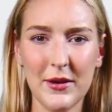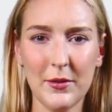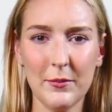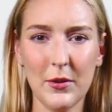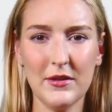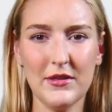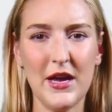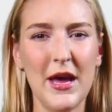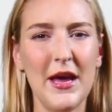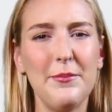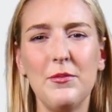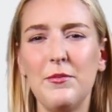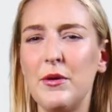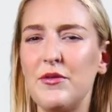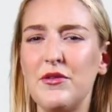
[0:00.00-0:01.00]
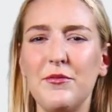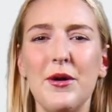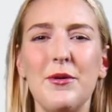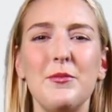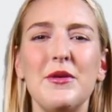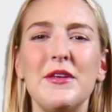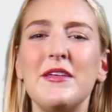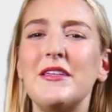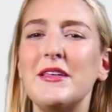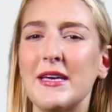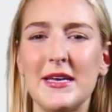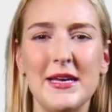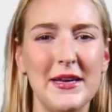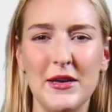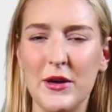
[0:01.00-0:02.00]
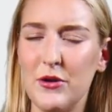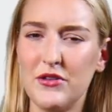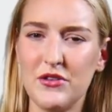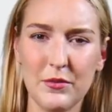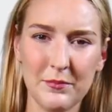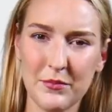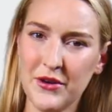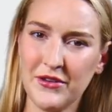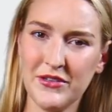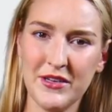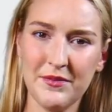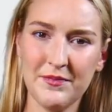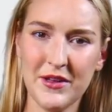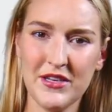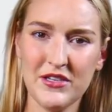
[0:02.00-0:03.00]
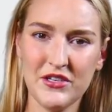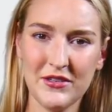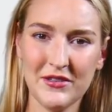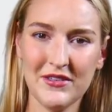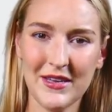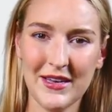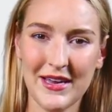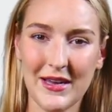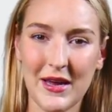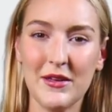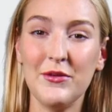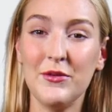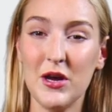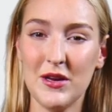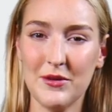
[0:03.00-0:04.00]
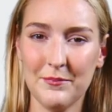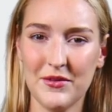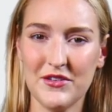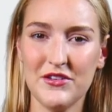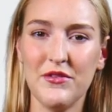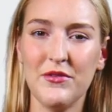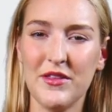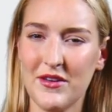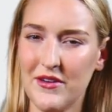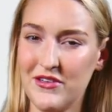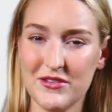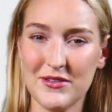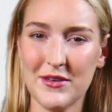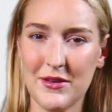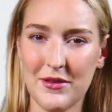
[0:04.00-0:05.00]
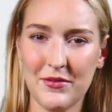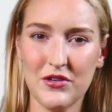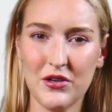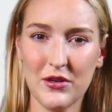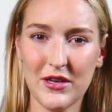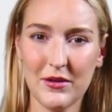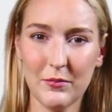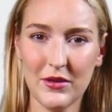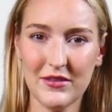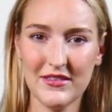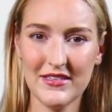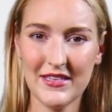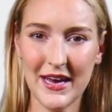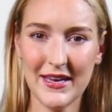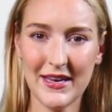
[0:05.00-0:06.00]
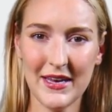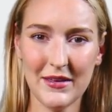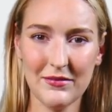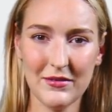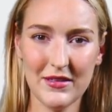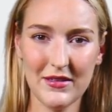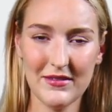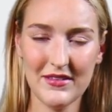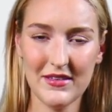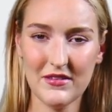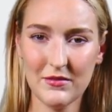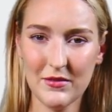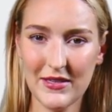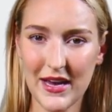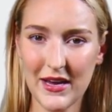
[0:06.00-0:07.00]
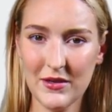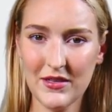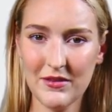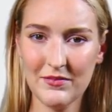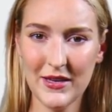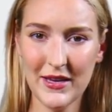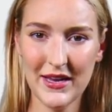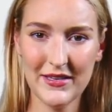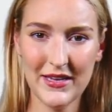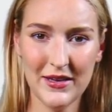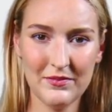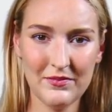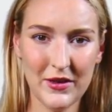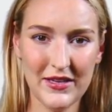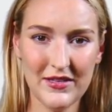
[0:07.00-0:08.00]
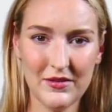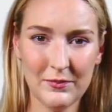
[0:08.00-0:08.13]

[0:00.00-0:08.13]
While time erodes memories, it also brings innovations that can unlock mysteries, turning once static evidence into a narrative that identifies the